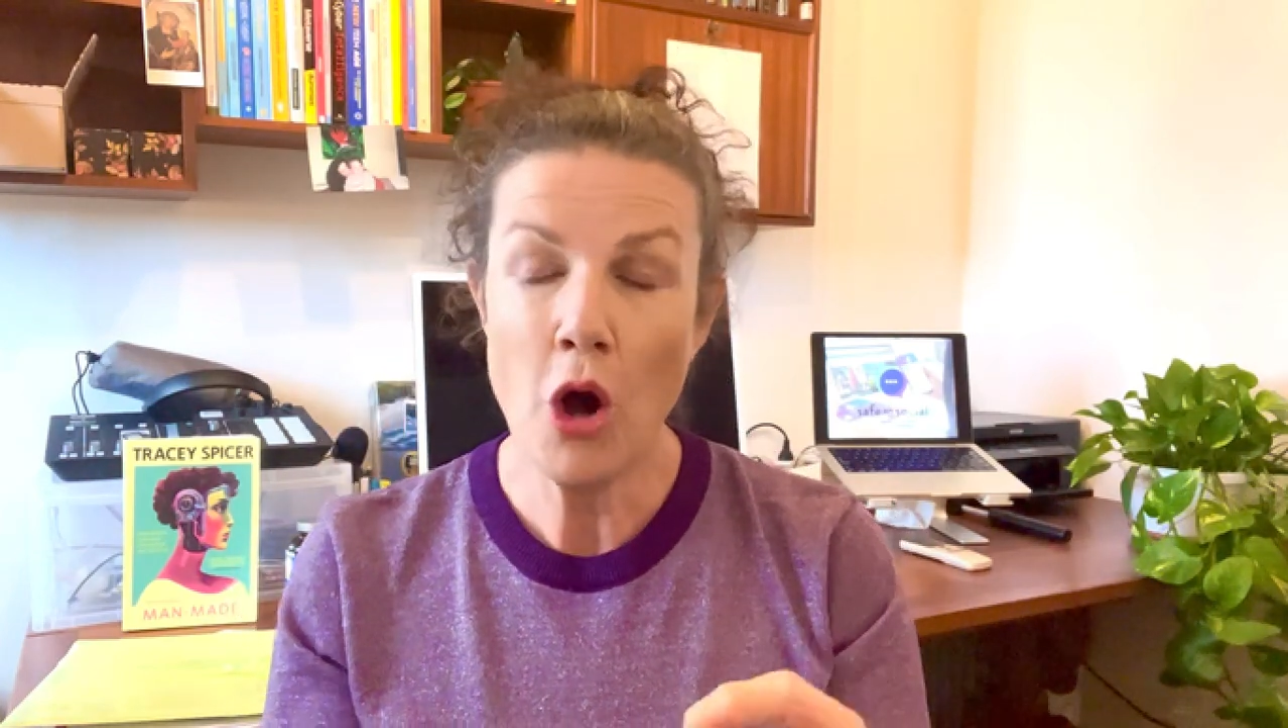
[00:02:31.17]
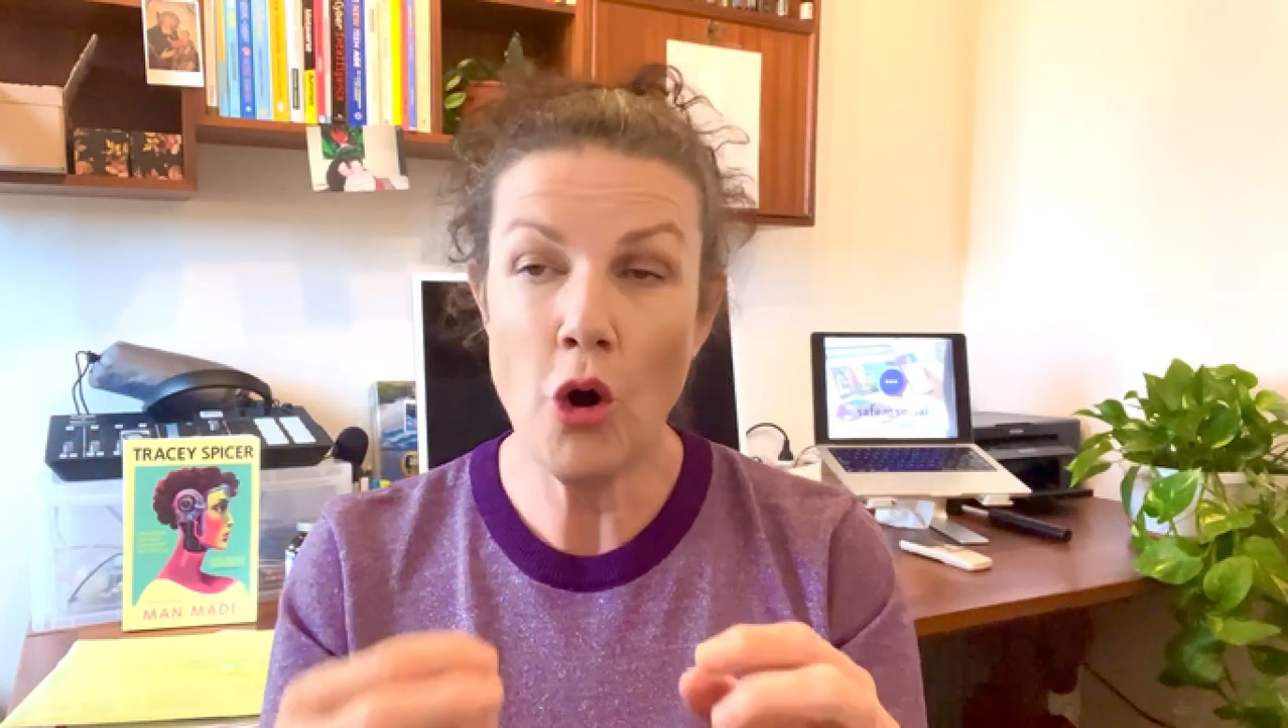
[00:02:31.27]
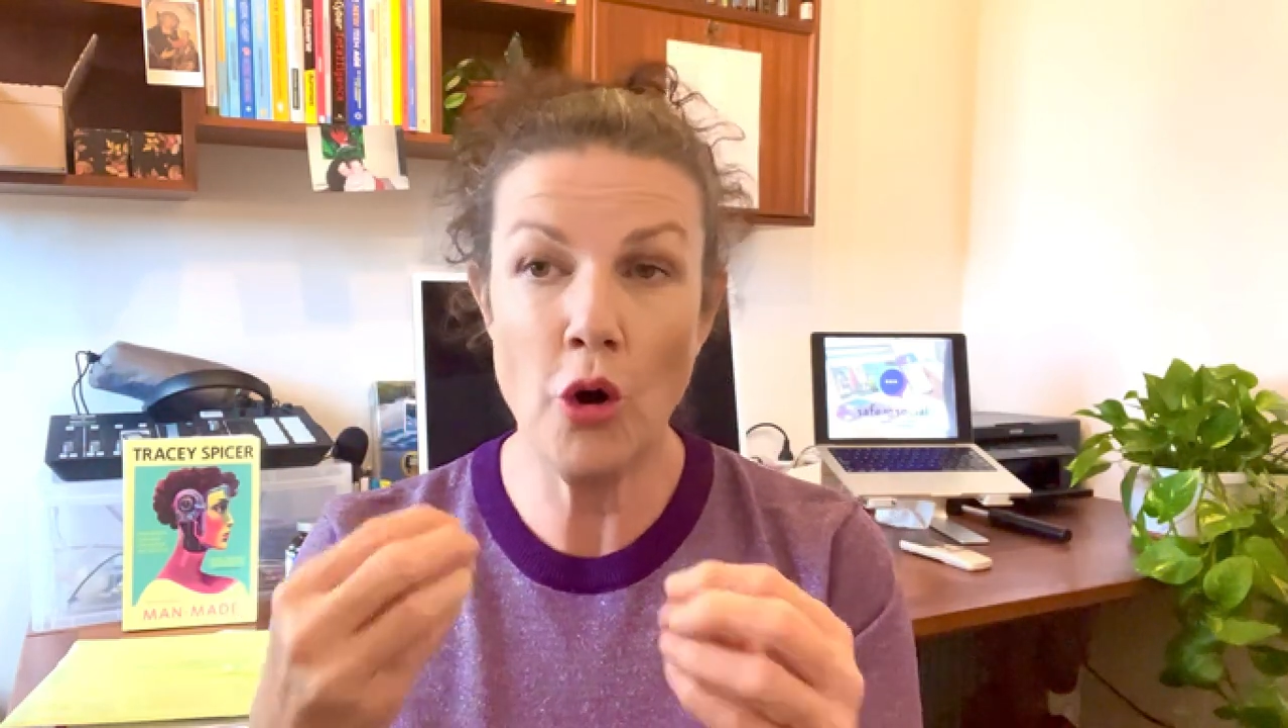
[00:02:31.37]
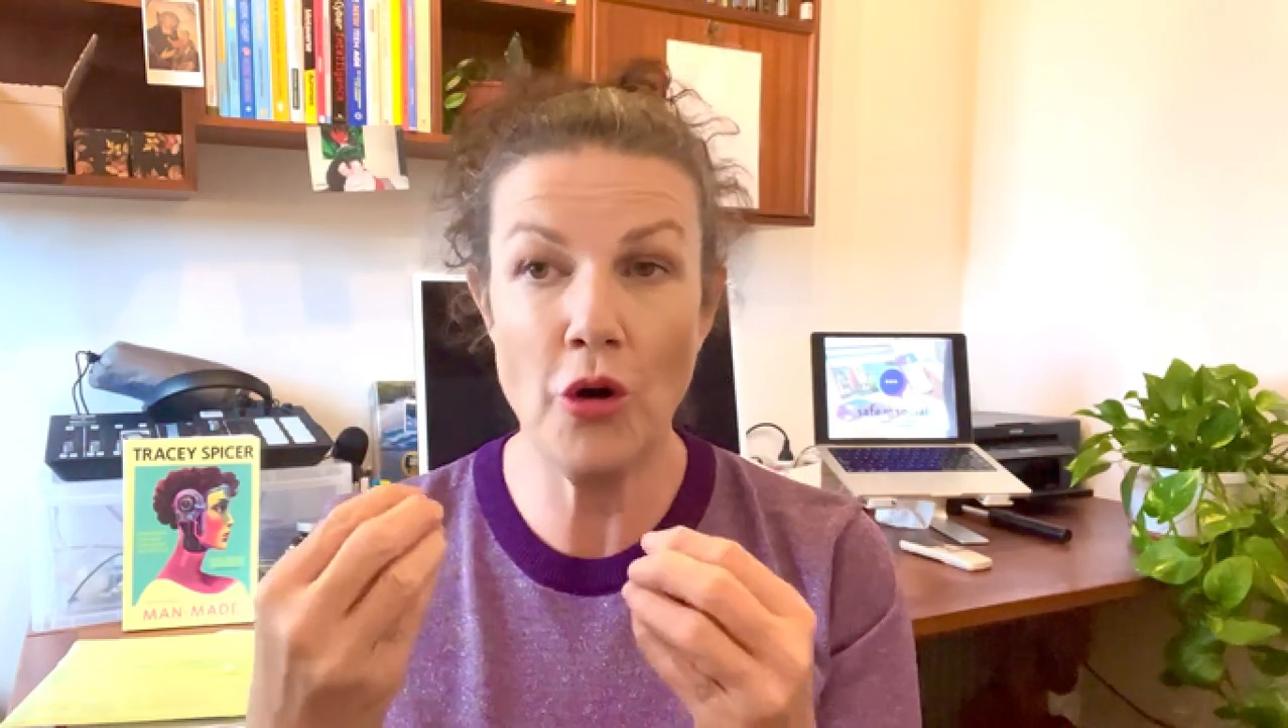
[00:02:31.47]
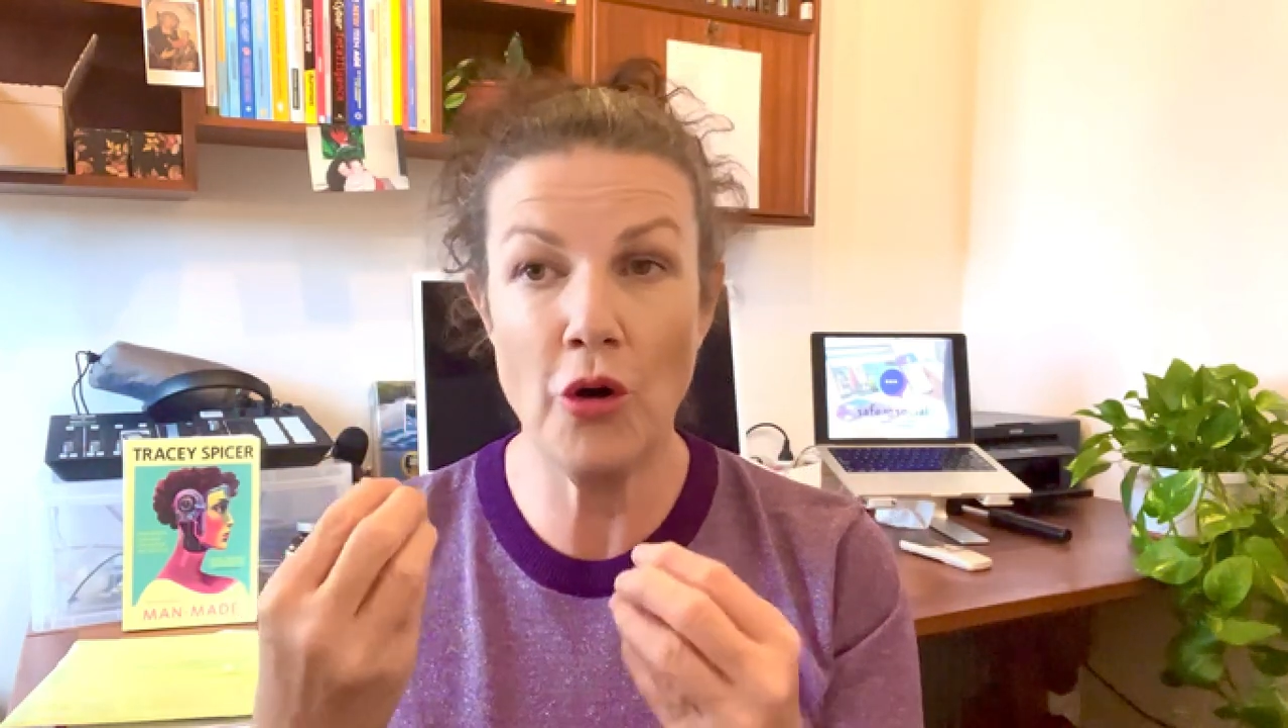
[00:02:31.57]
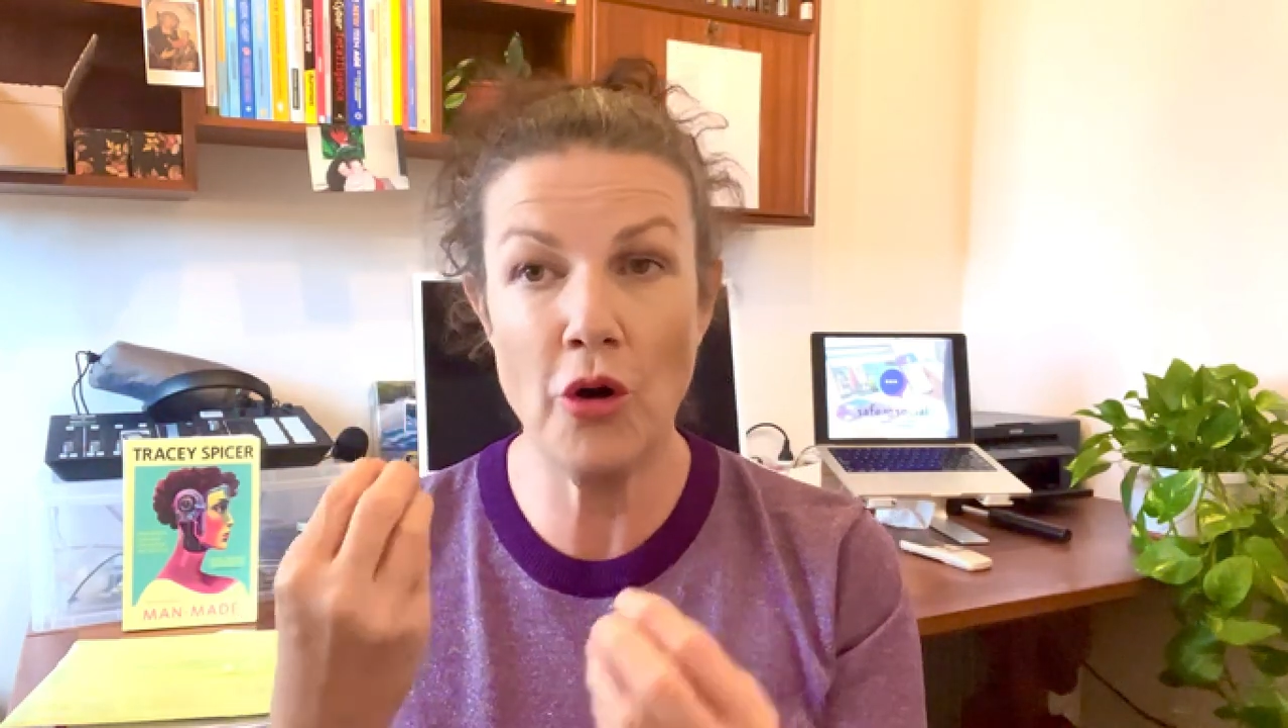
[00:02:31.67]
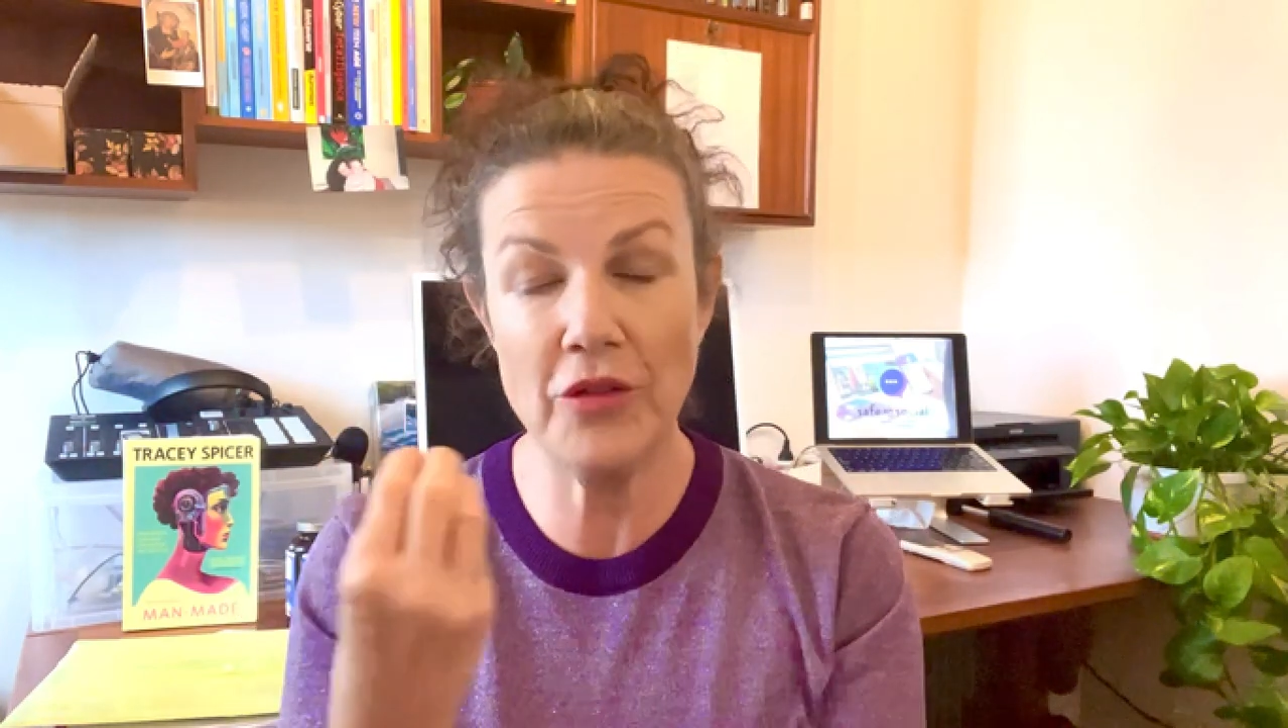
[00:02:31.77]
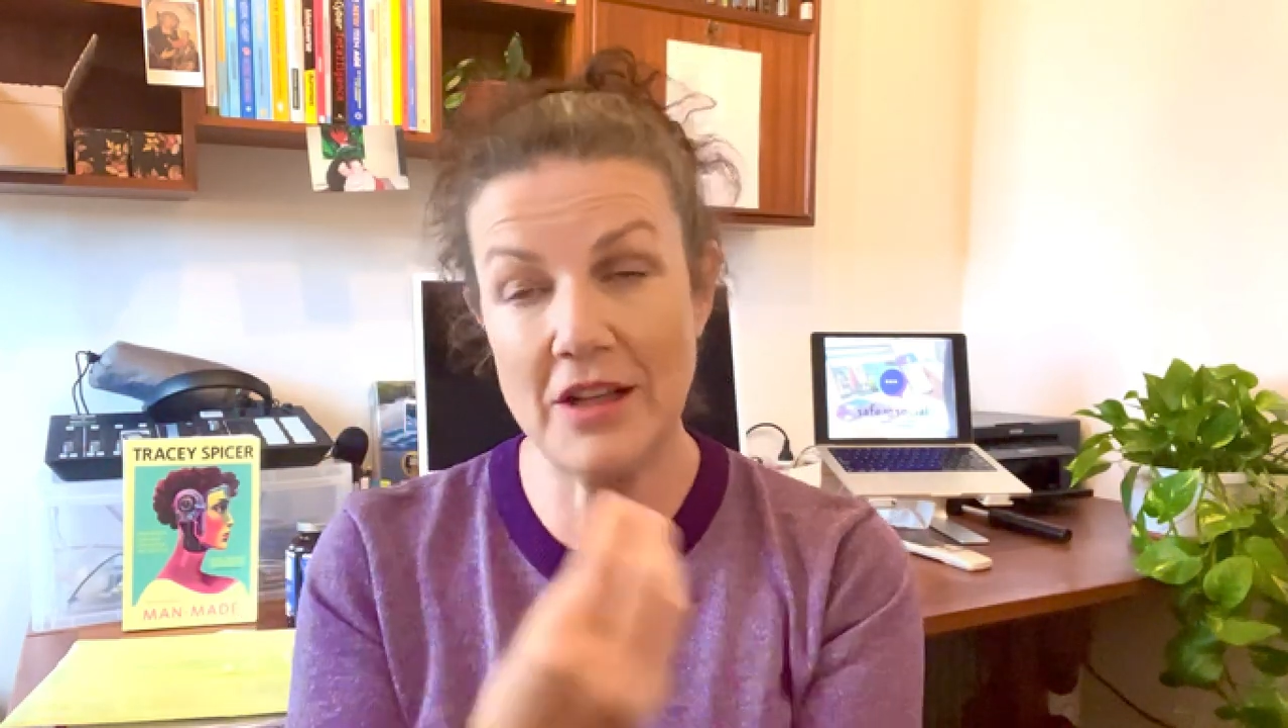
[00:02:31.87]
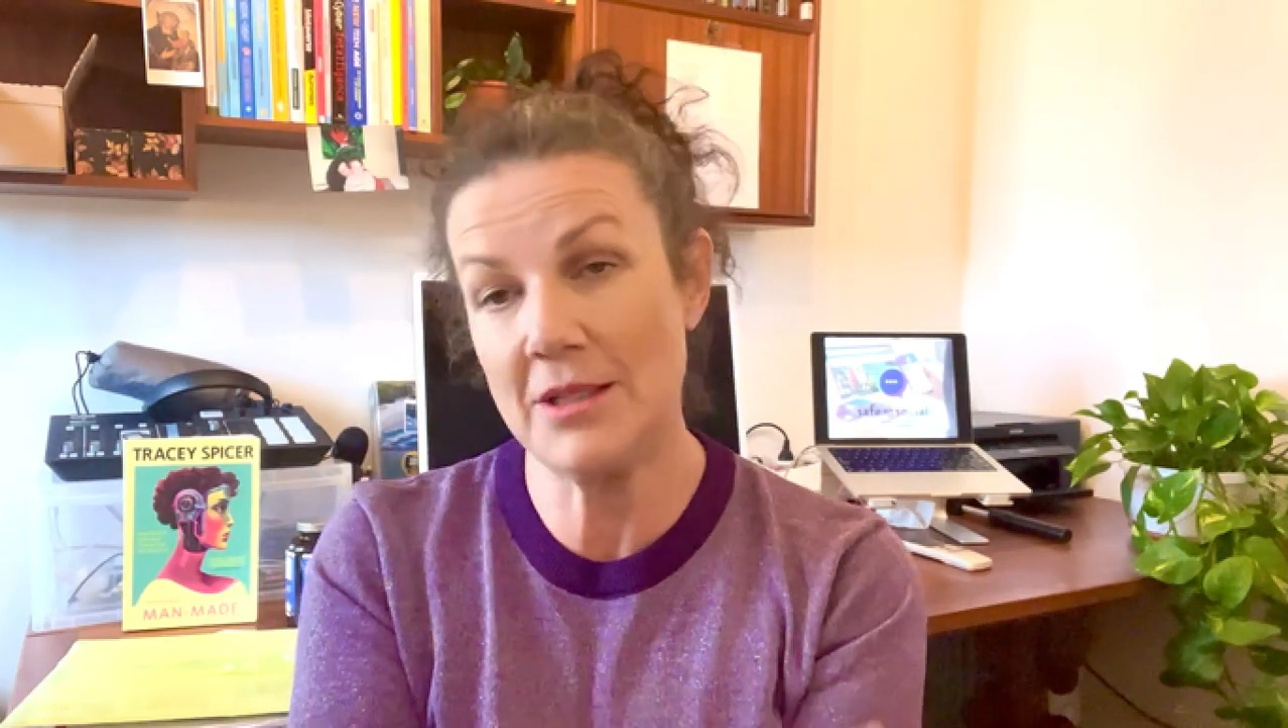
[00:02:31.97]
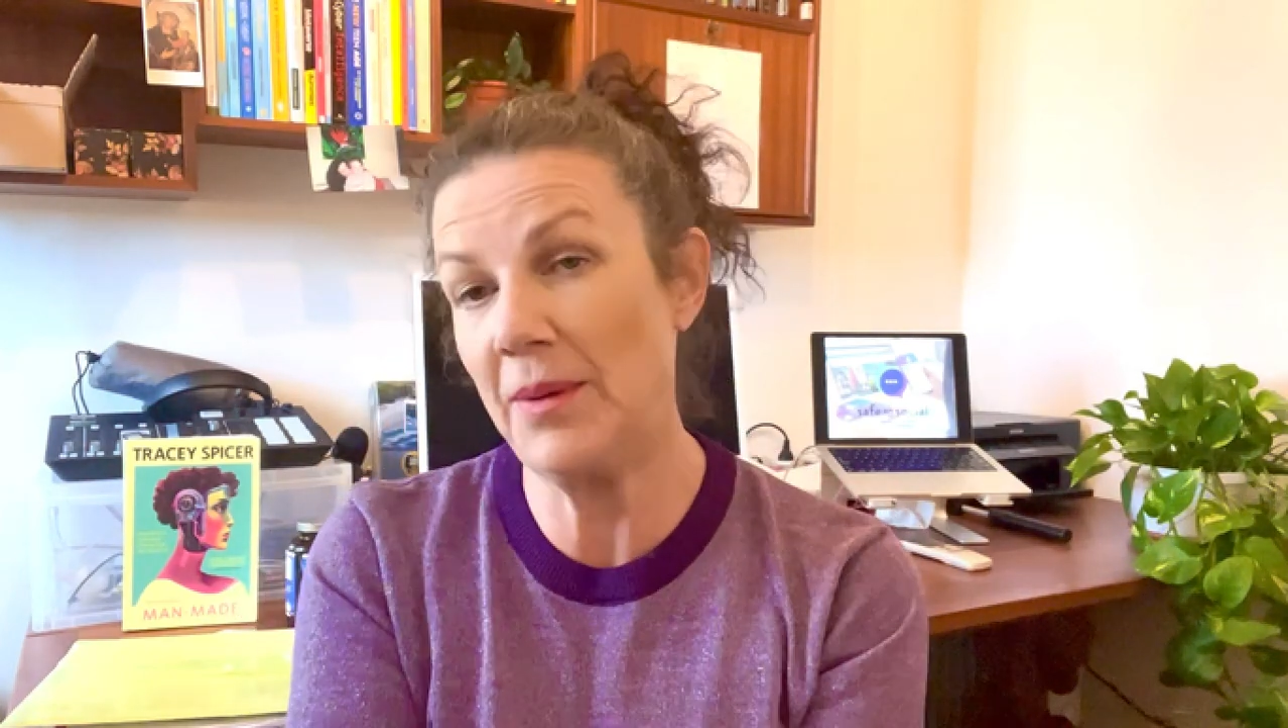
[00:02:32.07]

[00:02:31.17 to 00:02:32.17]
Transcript: or there's